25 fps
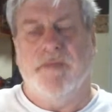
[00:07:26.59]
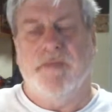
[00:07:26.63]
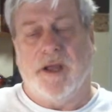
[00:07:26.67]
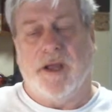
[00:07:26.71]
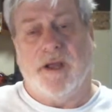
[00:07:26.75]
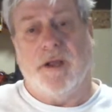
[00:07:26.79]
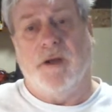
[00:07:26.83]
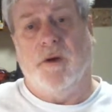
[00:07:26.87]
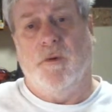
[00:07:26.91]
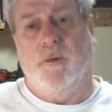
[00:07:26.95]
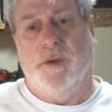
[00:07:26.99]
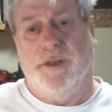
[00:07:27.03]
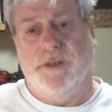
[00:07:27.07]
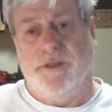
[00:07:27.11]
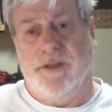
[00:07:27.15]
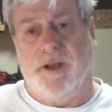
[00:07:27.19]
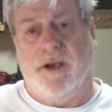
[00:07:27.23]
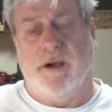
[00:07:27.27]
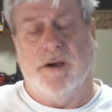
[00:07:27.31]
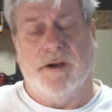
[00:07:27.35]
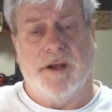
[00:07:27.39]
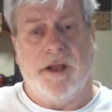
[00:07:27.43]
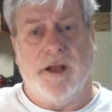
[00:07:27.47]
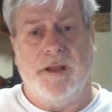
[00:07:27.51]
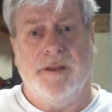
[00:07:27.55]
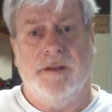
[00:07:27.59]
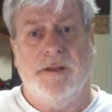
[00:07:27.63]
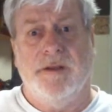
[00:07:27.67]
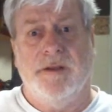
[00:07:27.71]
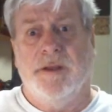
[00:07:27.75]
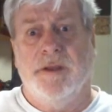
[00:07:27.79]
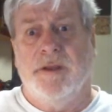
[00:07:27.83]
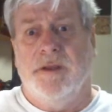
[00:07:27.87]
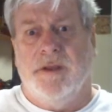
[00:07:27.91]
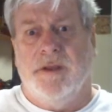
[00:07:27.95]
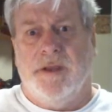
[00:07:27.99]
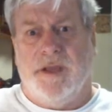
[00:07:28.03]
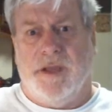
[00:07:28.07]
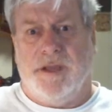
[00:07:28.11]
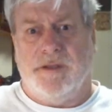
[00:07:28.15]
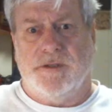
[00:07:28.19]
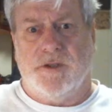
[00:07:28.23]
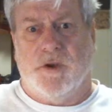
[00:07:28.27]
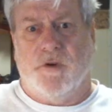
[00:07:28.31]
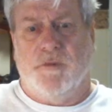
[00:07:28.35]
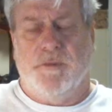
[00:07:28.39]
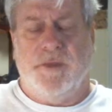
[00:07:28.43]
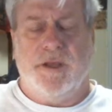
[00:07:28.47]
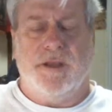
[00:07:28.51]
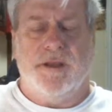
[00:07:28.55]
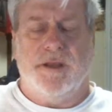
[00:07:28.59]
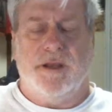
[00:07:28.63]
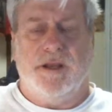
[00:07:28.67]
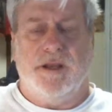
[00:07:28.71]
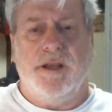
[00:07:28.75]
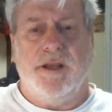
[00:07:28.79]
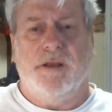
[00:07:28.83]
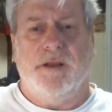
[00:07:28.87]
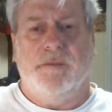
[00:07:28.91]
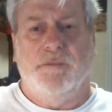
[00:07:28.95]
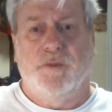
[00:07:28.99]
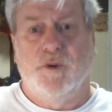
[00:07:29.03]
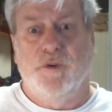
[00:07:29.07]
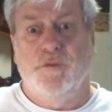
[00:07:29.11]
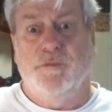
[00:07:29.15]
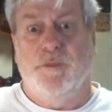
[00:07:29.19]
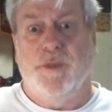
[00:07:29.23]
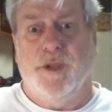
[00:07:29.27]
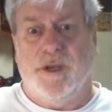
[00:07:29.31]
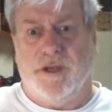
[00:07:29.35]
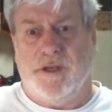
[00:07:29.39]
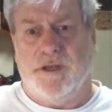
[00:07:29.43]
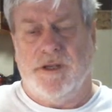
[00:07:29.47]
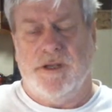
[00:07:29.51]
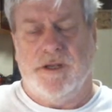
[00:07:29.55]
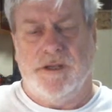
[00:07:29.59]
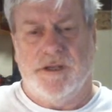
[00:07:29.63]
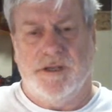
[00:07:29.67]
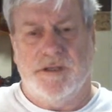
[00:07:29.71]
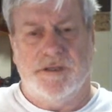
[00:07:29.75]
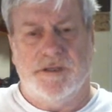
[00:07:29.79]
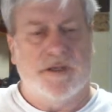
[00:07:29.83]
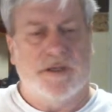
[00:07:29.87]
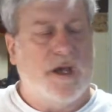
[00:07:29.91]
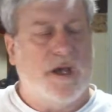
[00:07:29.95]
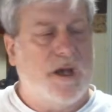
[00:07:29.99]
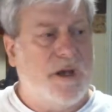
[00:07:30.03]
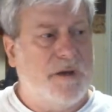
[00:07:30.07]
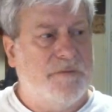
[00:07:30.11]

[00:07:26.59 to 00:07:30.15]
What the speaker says: I go in there, and he told me that he had movement in his